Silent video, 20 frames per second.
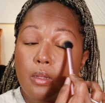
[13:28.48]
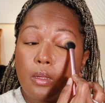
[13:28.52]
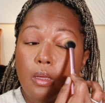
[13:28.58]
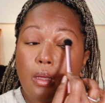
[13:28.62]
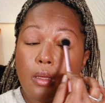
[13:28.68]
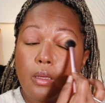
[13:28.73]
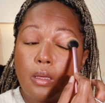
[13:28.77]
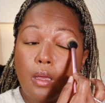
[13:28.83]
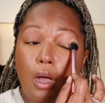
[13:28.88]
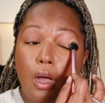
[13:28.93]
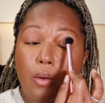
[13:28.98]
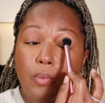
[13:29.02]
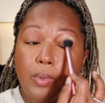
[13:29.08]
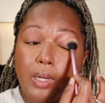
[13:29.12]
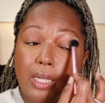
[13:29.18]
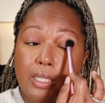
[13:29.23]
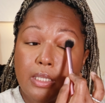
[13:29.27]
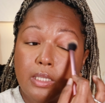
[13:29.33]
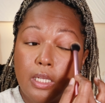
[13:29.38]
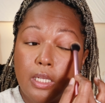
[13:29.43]
And y'all, when
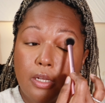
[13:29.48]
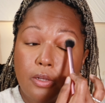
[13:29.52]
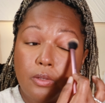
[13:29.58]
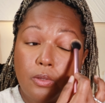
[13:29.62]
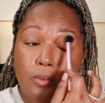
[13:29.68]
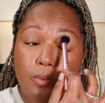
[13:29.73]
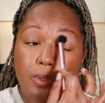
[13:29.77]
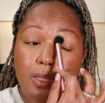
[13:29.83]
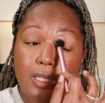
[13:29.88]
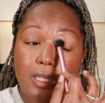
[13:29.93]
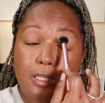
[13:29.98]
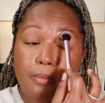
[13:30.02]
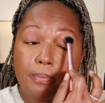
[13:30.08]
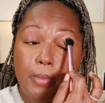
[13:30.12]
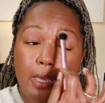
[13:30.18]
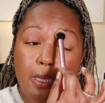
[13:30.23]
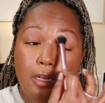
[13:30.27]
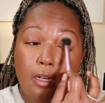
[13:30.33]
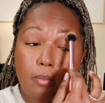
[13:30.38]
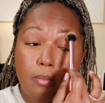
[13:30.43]
I tell you this
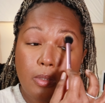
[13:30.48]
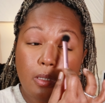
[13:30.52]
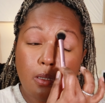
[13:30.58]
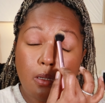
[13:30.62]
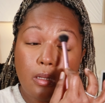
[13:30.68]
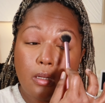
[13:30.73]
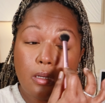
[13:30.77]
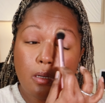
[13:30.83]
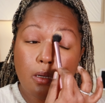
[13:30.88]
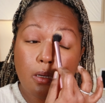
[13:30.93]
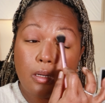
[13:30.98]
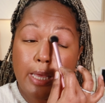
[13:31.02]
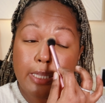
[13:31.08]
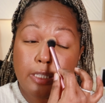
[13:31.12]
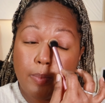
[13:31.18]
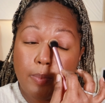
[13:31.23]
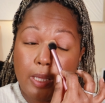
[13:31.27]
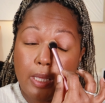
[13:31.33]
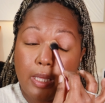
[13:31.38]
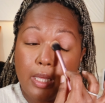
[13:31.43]
makeup look
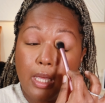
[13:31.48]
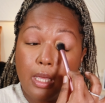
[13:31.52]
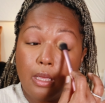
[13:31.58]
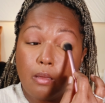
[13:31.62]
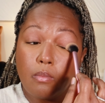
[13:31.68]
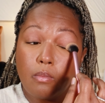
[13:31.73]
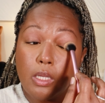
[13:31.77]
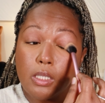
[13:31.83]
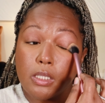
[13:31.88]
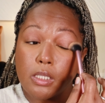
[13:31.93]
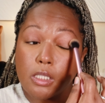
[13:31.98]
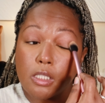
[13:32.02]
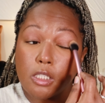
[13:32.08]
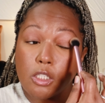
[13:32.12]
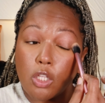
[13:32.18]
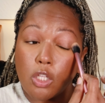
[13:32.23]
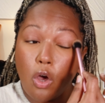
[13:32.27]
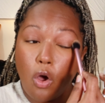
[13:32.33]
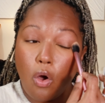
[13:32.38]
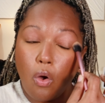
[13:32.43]
has been getting me
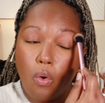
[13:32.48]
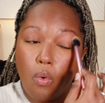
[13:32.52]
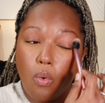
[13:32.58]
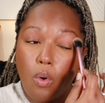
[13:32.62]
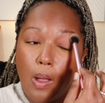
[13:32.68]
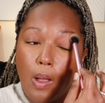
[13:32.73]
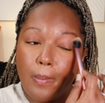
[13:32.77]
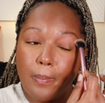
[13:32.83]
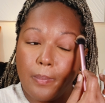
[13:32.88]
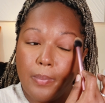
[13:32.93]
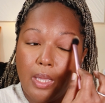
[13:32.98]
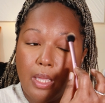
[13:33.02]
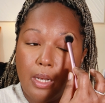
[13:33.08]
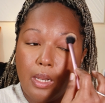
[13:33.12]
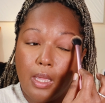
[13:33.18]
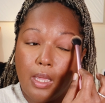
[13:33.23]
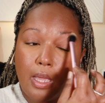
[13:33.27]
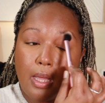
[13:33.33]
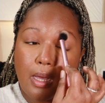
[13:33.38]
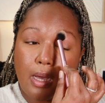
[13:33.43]
so
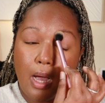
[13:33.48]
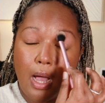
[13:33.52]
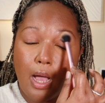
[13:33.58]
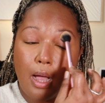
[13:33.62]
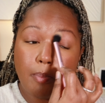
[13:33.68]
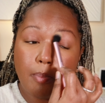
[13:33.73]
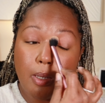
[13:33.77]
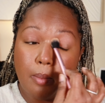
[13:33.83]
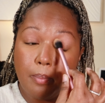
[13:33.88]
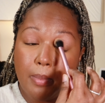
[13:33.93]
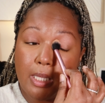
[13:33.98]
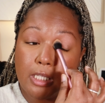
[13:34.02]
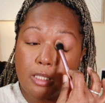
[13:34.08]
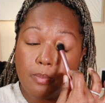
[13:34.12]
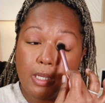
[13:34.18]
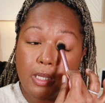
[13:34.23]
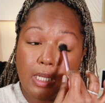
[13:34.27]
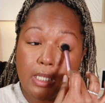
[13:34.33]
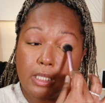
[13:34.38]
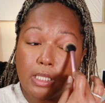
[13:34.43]
many compliments
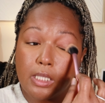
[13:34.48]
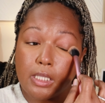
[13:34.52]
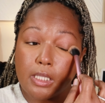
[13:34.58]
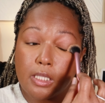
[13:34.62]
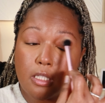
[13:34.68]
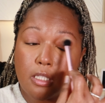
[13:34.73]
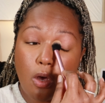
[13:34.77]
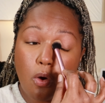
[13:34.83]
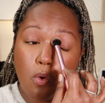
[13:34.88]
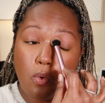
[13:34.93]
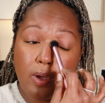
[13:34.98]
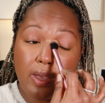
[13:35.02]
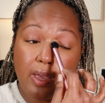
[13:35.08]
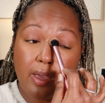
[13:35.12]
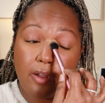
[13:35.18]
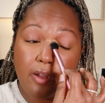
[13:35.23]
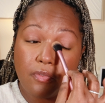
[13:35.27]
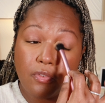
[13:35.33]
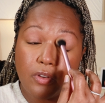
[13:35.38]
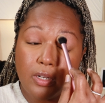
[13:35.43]
because it's so
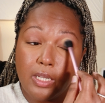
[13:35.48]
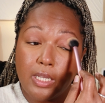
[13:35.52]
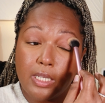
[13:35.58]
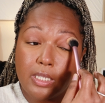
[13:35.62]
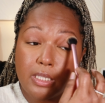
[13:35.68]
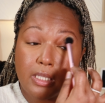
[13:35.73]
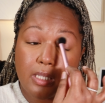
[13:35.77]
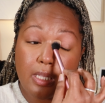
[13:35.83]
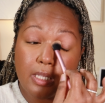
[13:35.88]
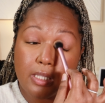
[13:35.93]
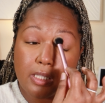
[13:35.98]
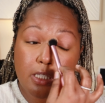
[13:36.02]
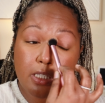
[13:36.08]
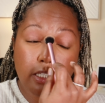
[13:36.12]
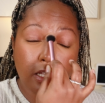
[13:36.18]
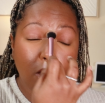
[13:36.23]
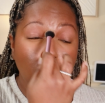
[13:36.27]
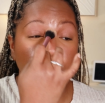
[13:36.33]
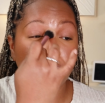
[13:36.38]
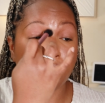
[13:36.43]
effortless, it's
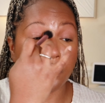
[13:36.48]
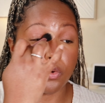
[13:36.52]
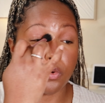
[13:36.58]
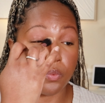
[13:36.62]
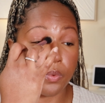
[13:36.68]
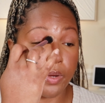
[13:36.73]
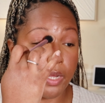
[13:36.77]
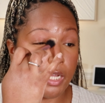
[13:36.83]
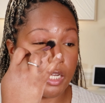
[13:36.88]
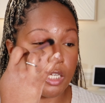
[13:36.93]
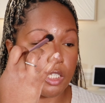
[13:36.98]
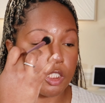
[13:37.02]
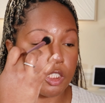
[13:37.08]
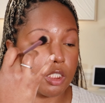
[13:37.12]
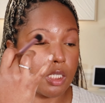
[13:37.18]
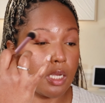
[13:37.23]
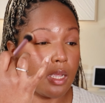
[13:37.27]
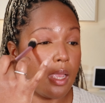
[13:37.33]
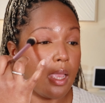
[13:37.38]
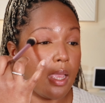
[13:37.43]
so fresh,